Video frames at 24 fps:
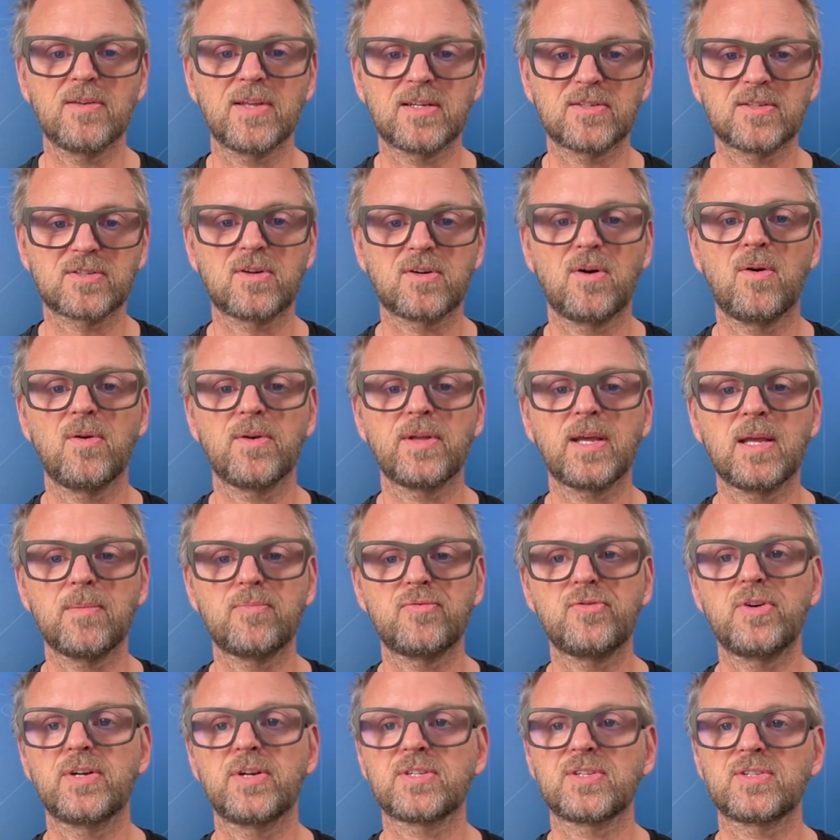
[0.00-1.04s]
That is called a
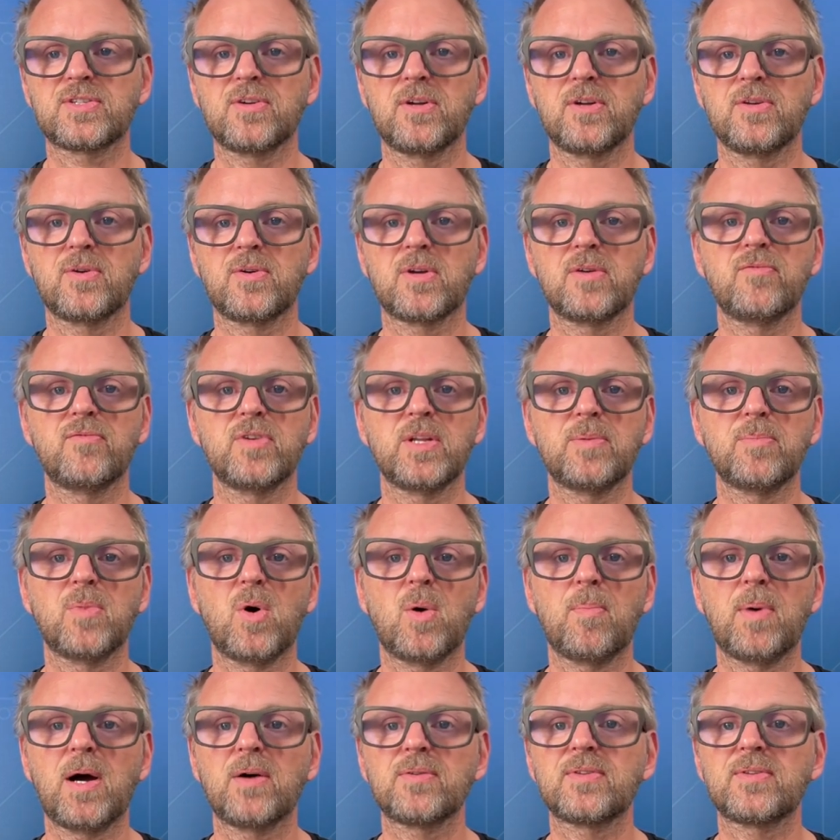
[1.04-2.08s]
processor, and you can read
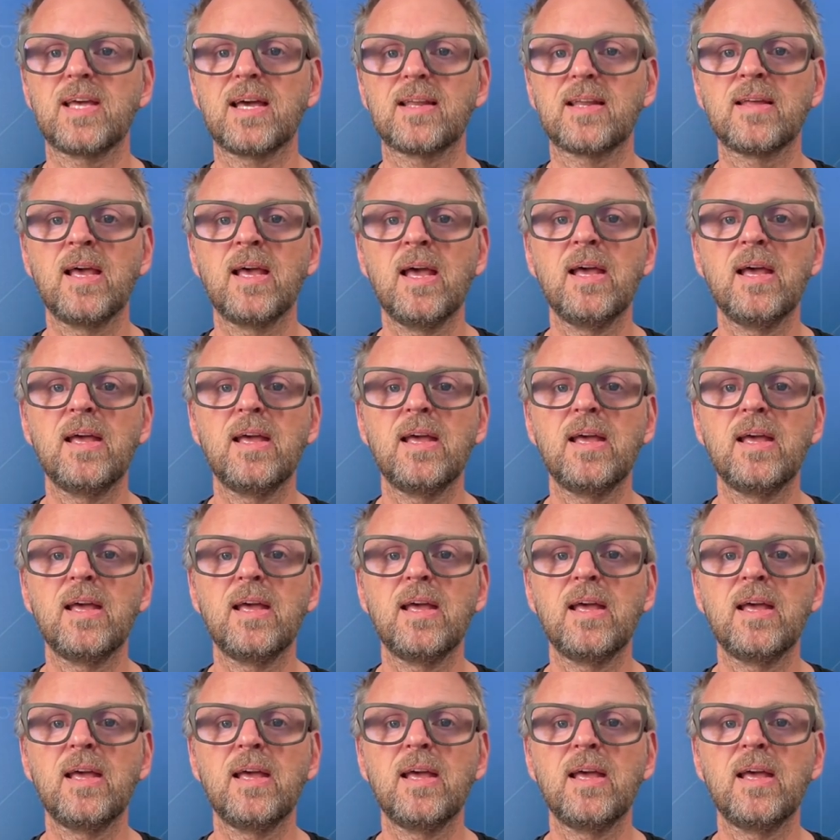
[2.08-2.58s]
more about that